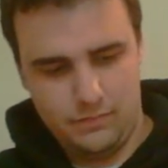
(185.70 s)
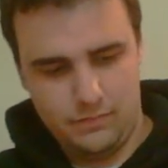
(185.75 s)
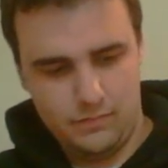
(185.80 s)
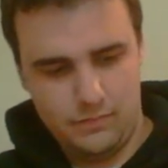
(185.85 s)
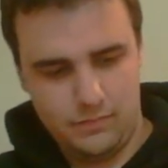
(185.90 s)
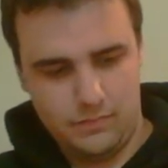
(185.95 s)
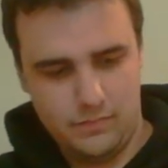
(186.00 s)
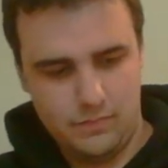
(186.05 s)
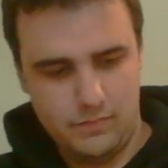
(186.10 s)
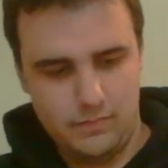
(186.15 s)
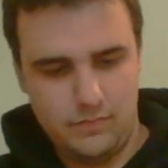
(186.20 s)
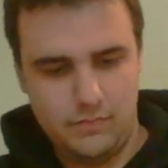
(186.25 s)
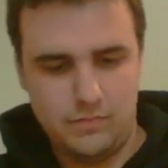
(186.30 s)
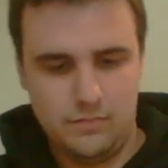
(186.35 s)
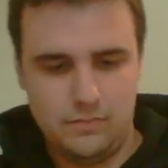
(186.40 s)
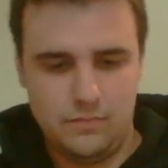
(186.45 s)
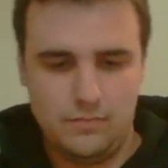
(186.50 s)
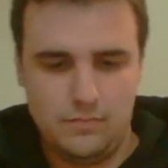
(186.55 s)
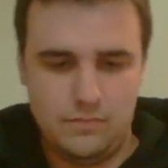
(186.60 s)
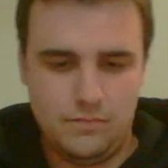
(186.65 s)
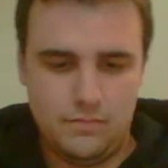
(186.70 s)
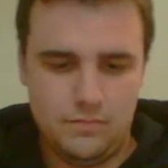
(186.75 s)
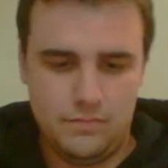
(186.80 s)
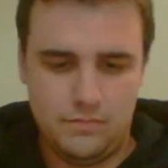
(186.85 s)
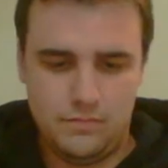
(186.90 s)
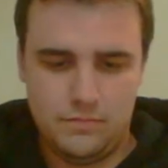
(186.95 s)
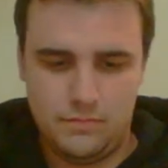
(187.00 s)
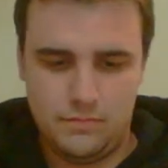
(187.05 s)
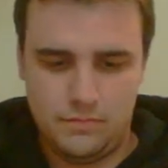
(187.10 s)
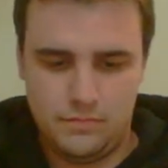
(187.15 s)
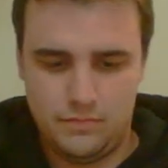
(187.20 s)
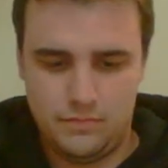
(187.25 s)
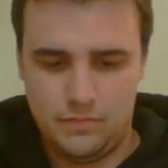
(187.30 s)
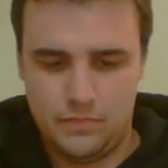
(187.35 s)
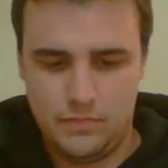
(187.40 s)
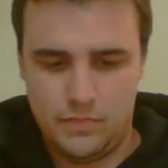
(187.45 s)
(no one is talking)